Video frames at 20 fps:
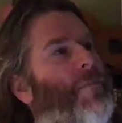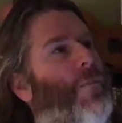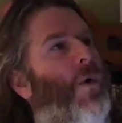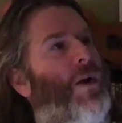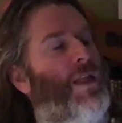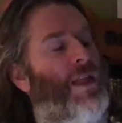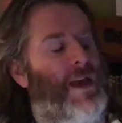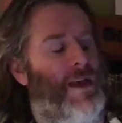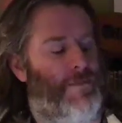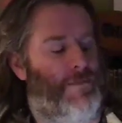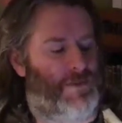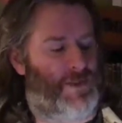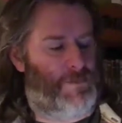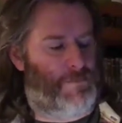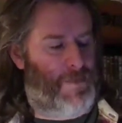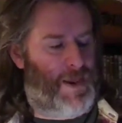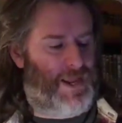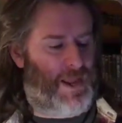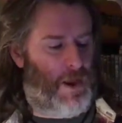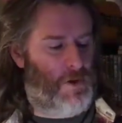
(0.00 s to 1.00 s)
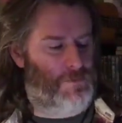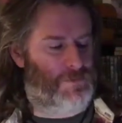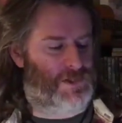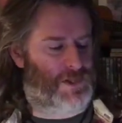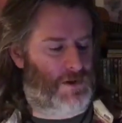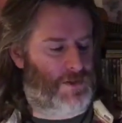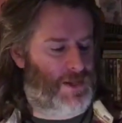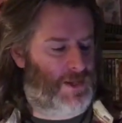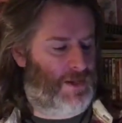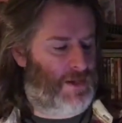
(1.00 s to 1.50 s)
What are they? They make homes,
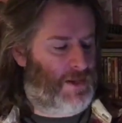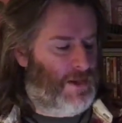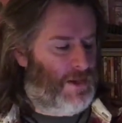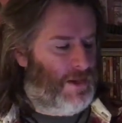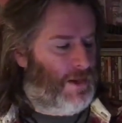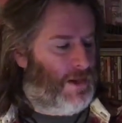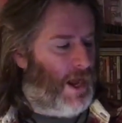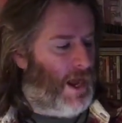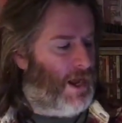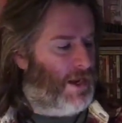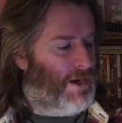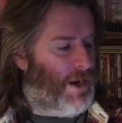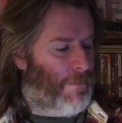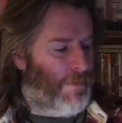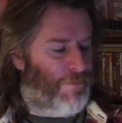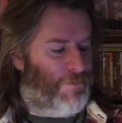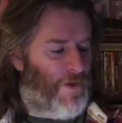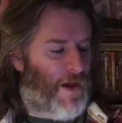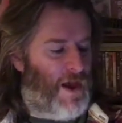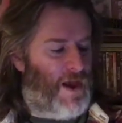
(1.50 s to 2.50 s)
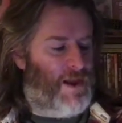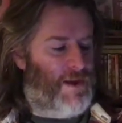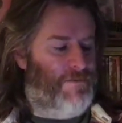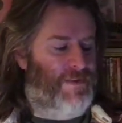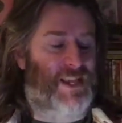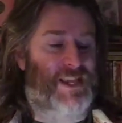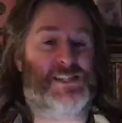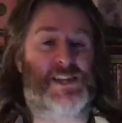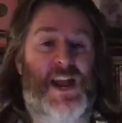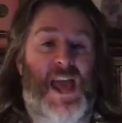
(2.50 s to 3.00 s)
don't they? Number five
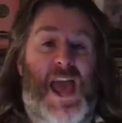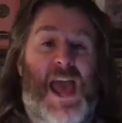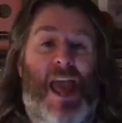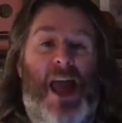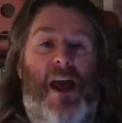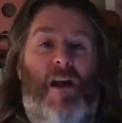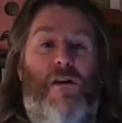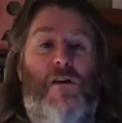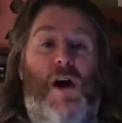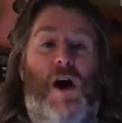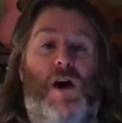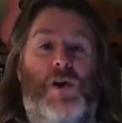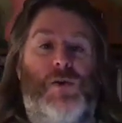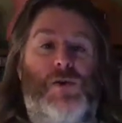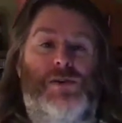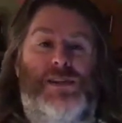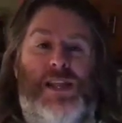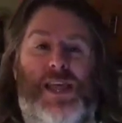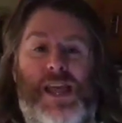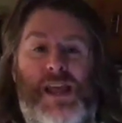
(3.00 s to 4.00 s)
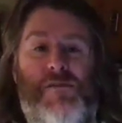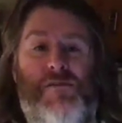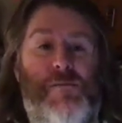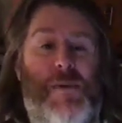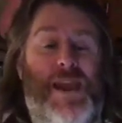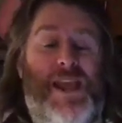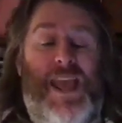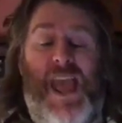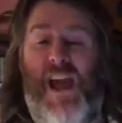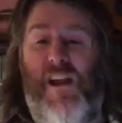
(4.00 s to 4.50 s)
is an Aero. Do they even
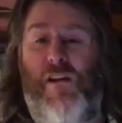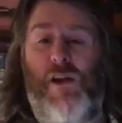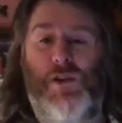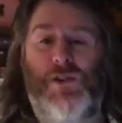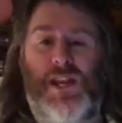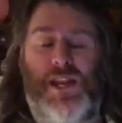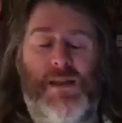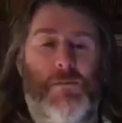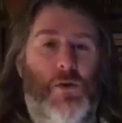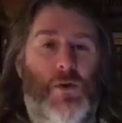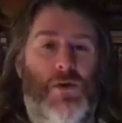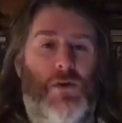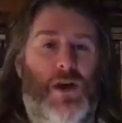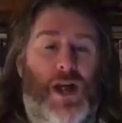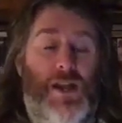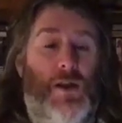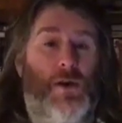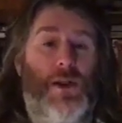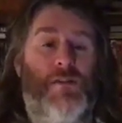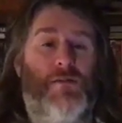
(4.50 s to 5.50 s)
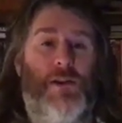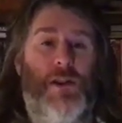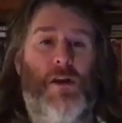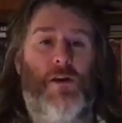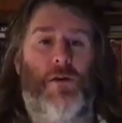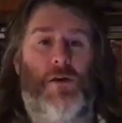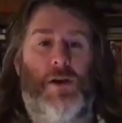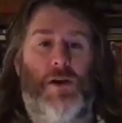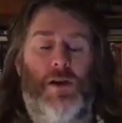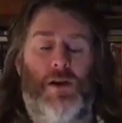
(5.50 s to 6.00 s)
make Aeros anymore? I don't even
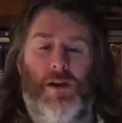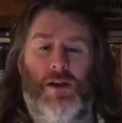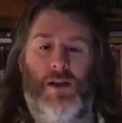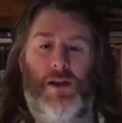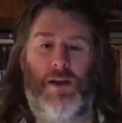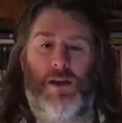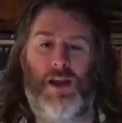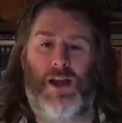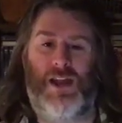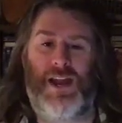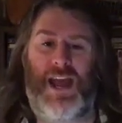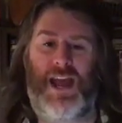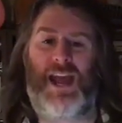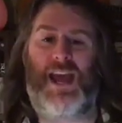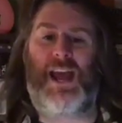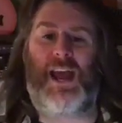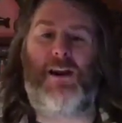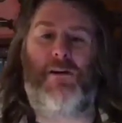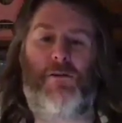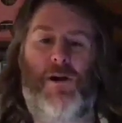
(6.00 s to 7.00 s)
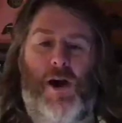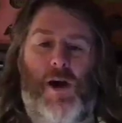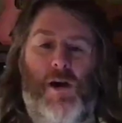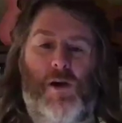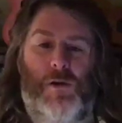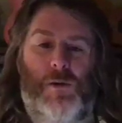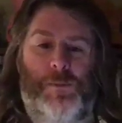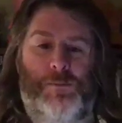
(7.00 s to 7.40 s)
know. An Aero.